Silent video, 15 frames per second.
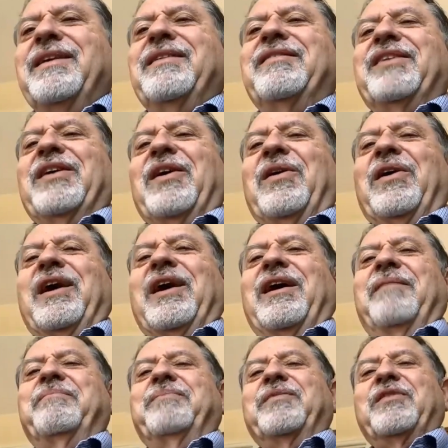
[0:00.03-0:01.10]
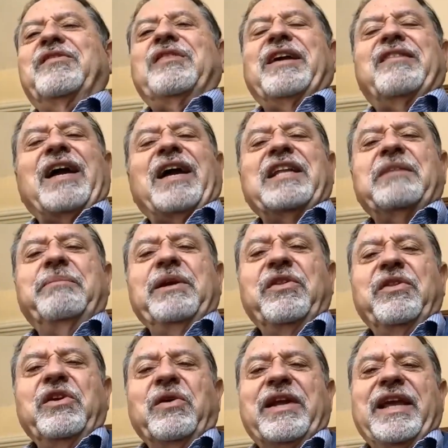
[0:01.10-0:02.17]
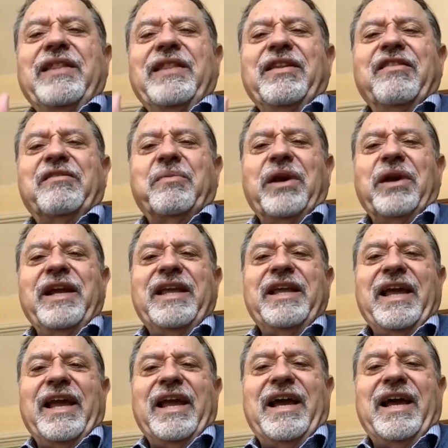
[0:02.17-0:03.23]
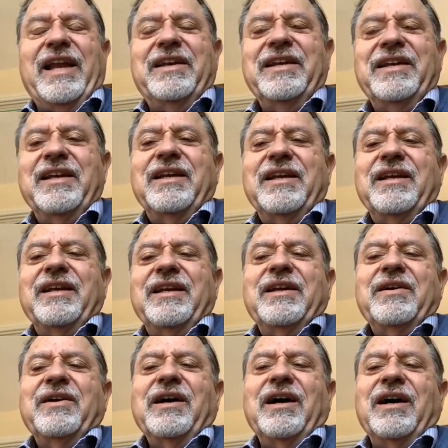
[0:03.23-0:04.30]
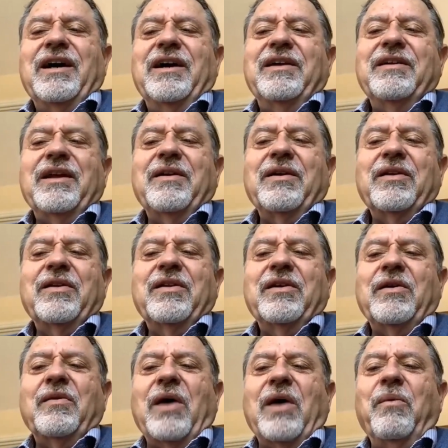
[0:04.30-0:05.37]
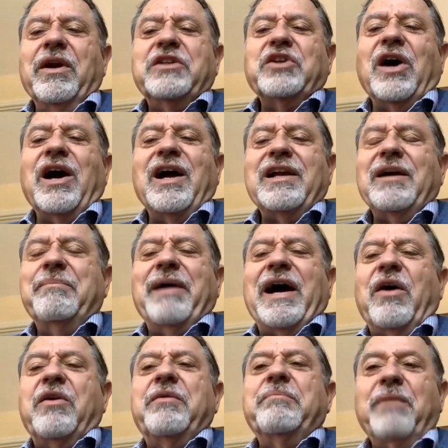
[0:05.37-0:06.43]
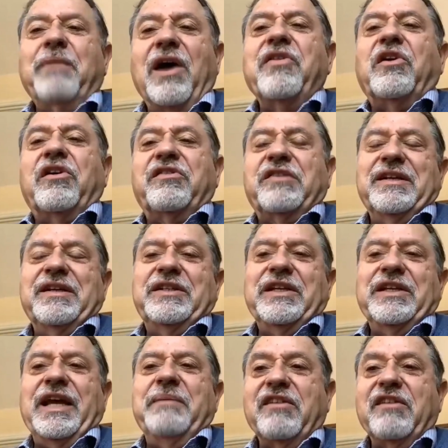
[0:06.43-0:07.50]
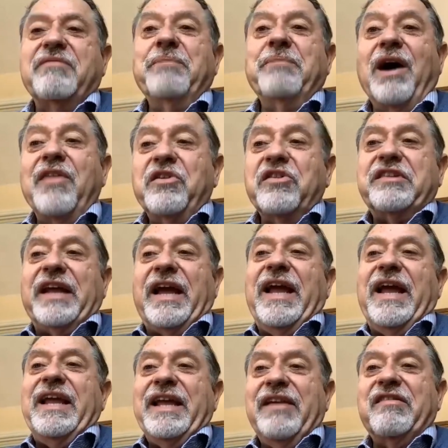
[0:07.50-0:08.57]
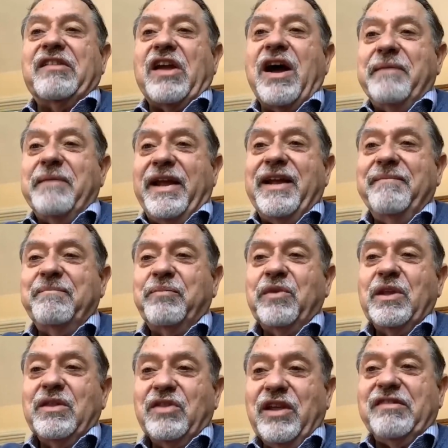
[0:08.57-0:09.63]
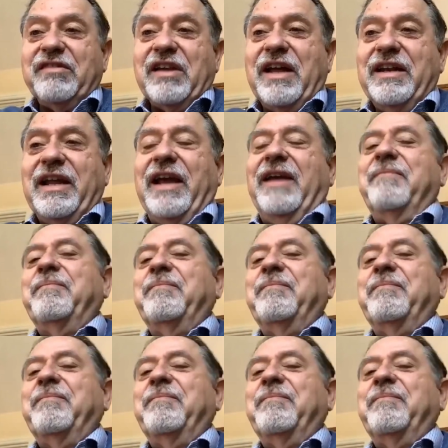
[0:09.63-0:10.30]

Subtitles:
So excited to be with you again this week, and I want to talk about mothers today because Mother's Day is coming this Sunday.